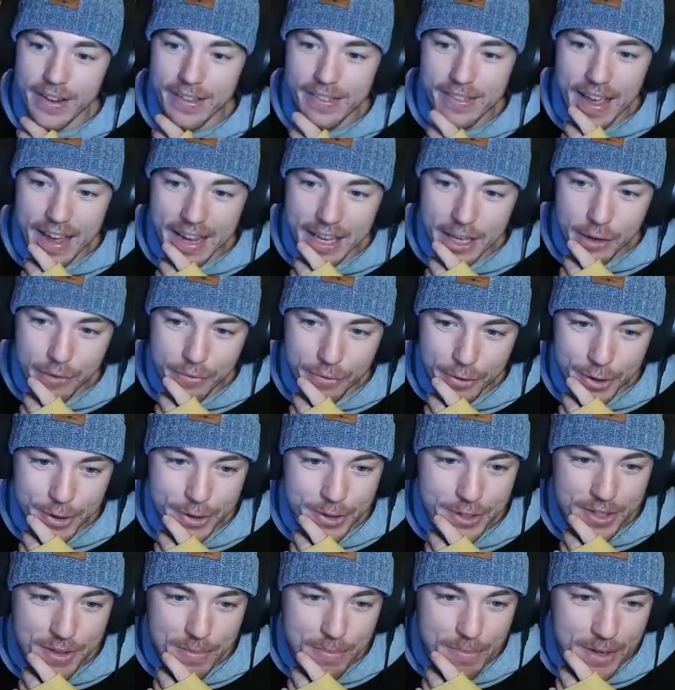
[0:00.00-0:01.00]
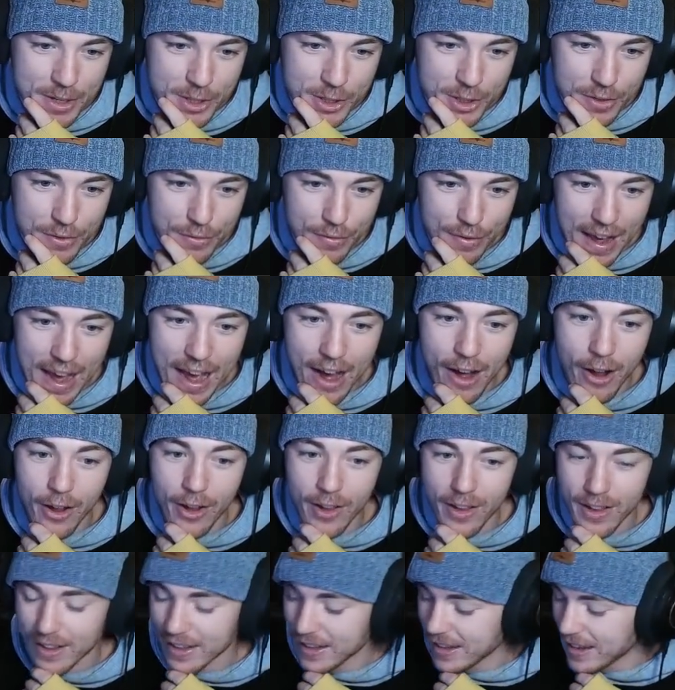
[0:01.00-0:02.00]
Thank you for your submission,
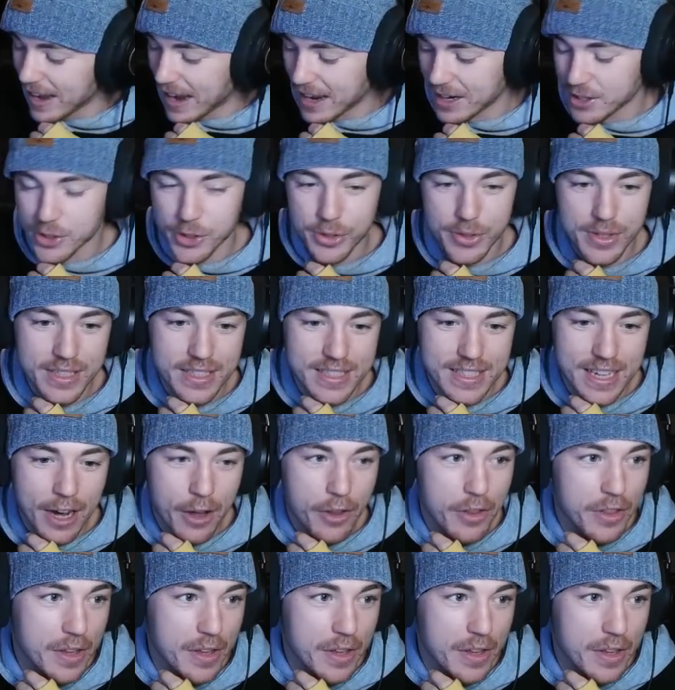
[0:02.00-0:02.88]
Val. As you can tell, the